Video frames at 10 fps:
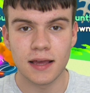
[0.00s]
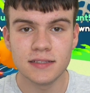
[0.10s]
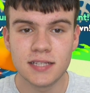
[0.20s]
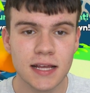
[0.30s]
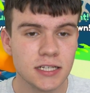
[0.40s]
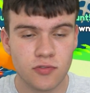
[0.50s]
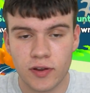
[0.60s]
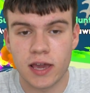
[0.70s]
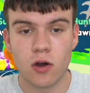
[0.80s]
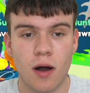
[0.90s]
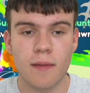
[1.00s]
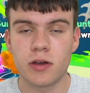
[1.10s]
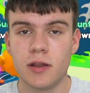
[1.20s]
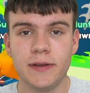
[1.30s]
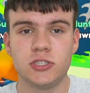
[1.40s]
In today's video,
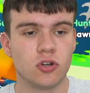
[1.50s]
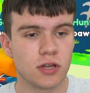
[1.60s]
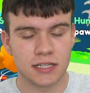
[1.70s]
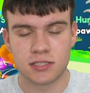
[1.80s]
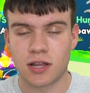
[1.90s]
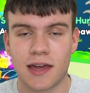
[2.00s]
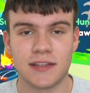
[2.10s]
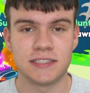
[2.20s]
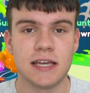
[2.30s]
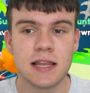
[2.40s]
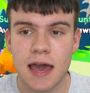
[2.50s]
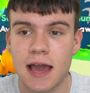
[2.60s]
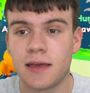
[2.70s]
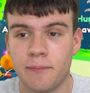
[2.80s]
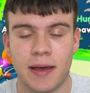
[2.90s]
I'm going to be showing you guys how to get the sailor
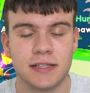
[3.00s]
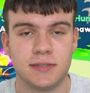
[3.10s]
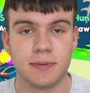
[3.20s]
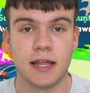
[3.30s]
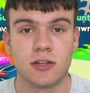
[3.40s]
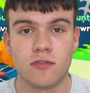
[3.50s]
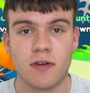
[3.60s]
egg in Pet Simulator